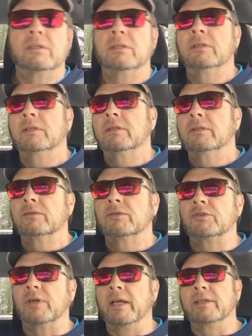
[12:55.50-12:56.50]

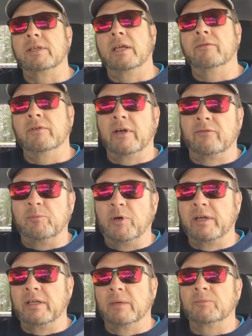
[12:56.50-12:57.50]
to try to save enough
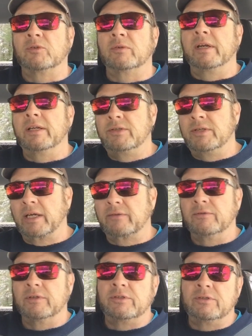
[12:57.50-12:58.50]
money up to write a check
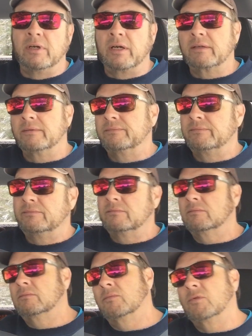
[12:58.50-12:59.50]
for the truck.
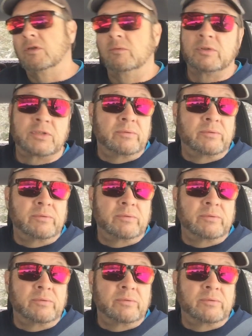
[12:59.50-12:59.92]
We'll